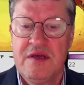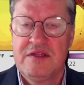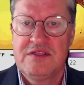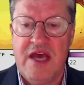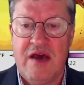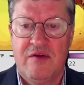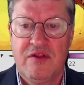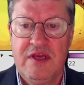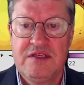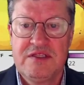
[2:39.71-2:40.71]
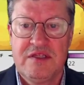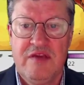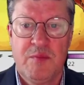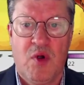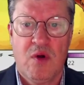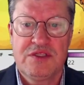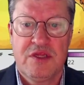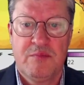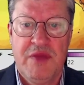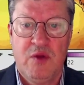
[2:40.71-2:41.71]
the Southeast, even parts
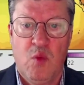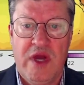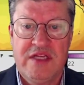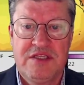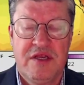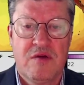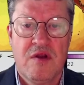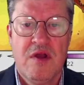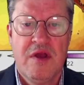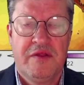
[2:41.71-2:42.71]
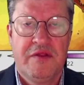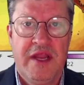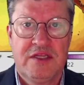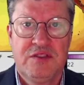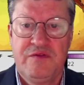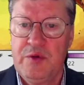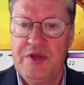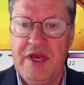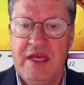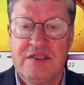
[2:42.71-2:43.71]
of the Midwest here in the next
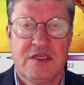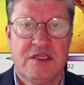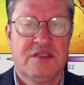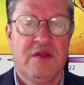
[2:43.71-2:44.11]
few days.